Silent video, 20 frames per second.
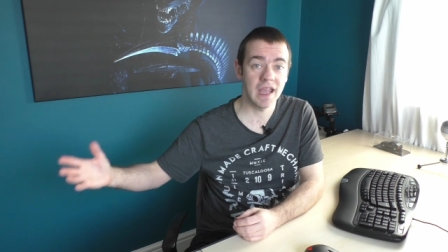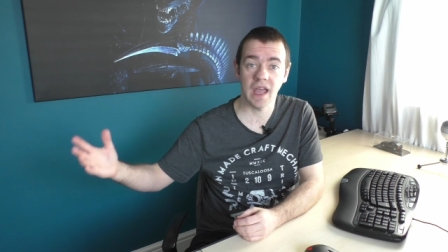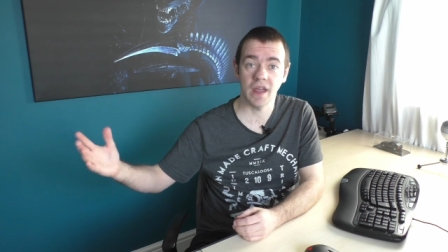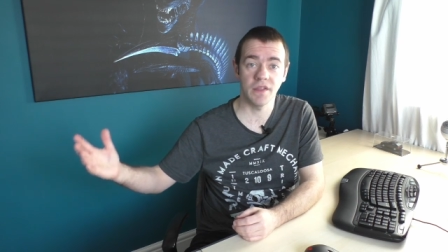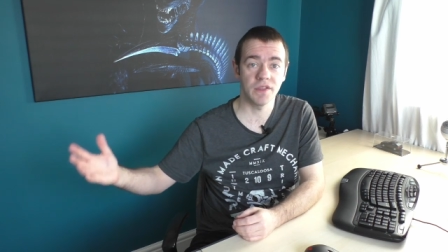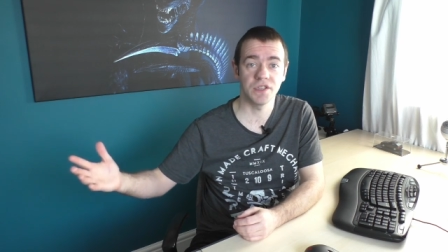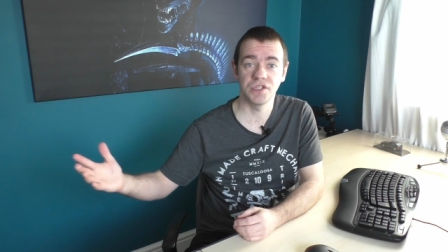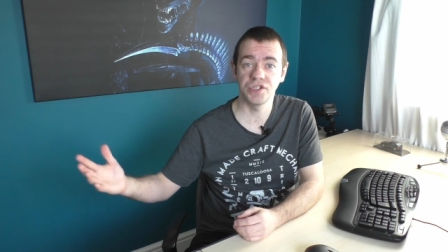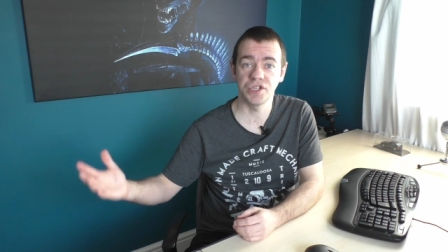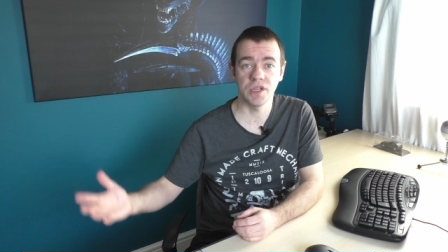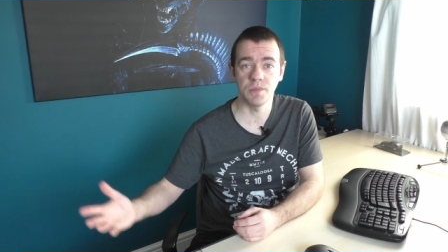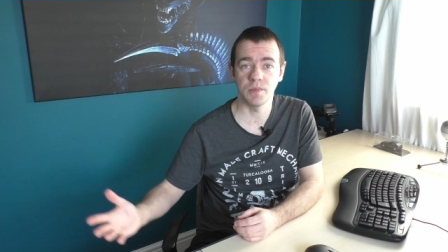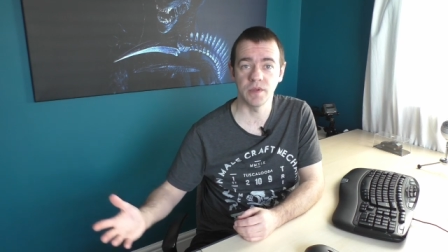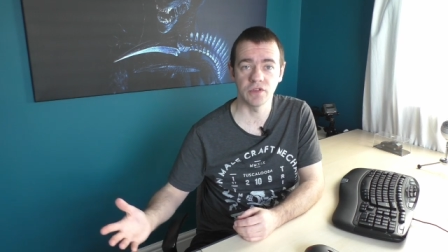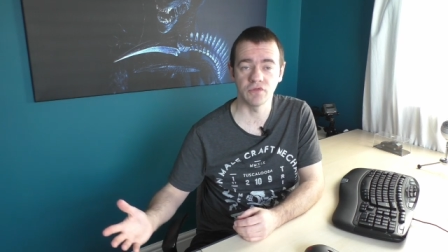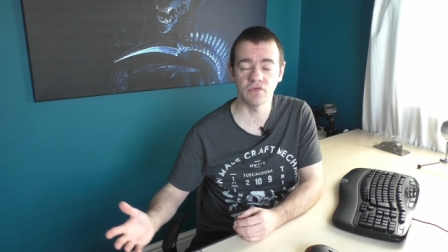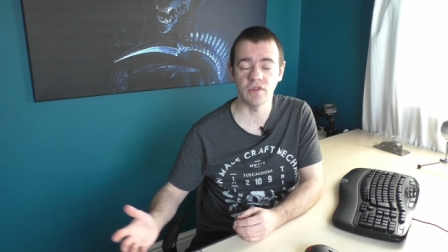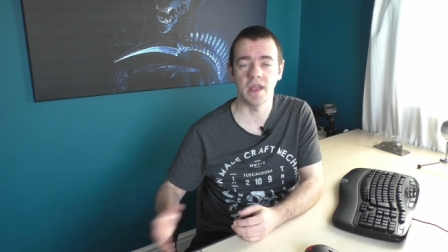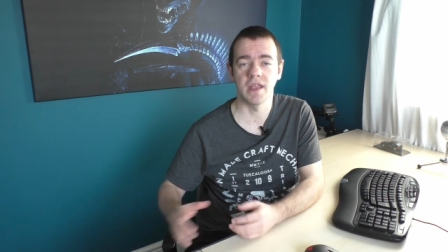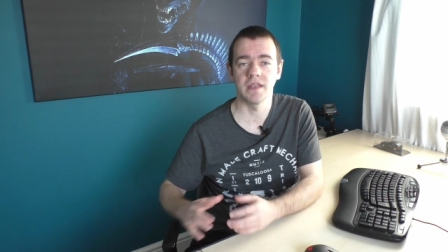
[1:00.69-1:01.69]
at the
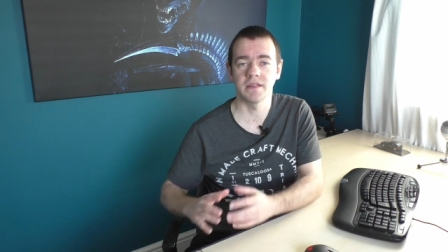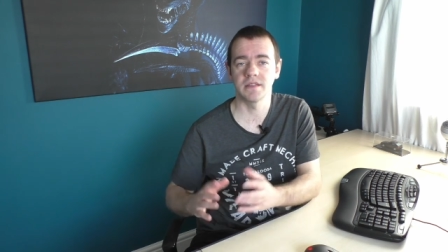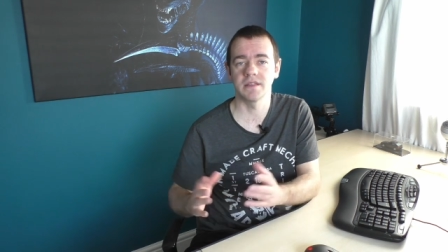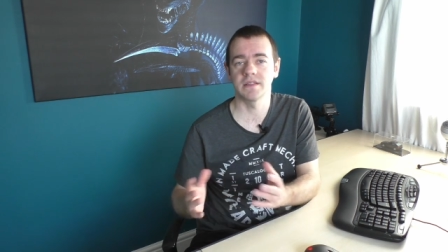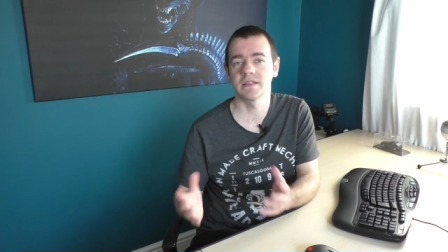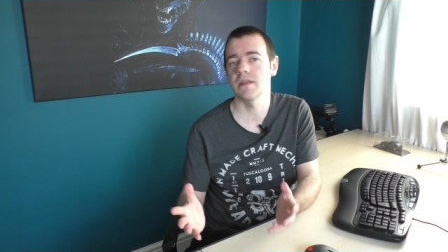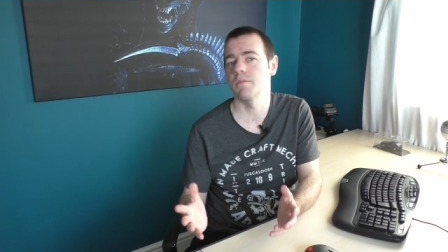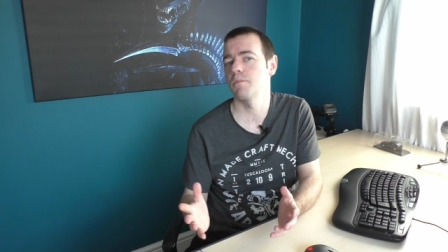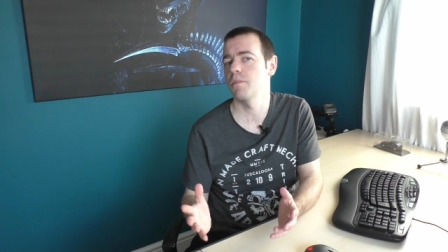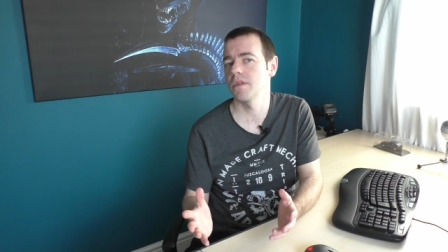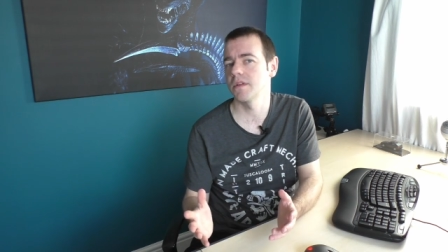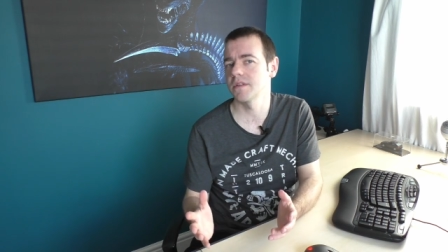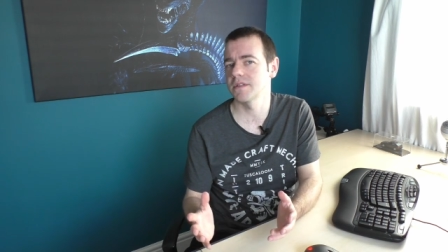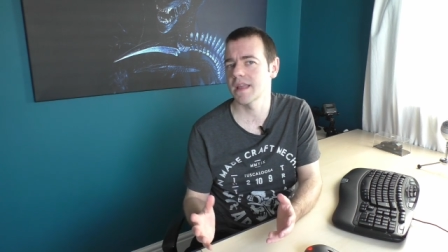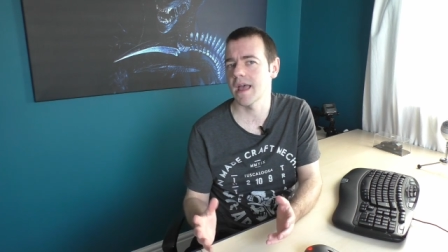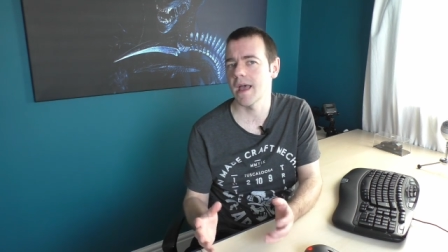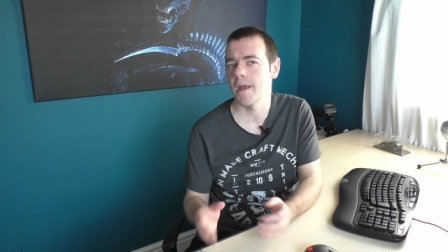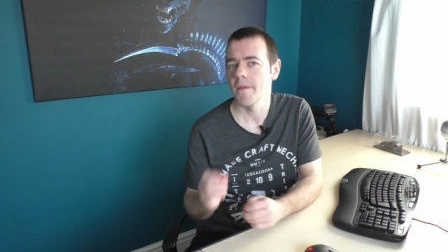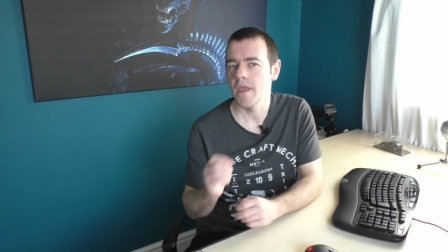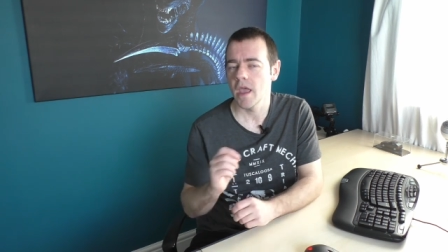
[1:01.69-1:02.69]
cheapest rate. It's as simple as
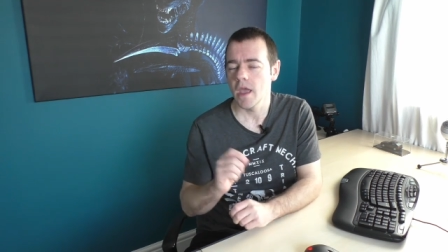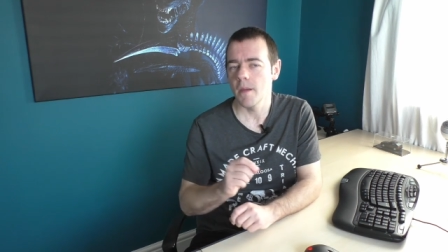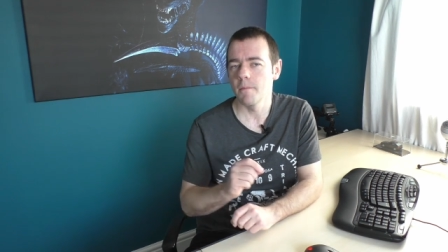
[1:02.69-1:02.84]
that.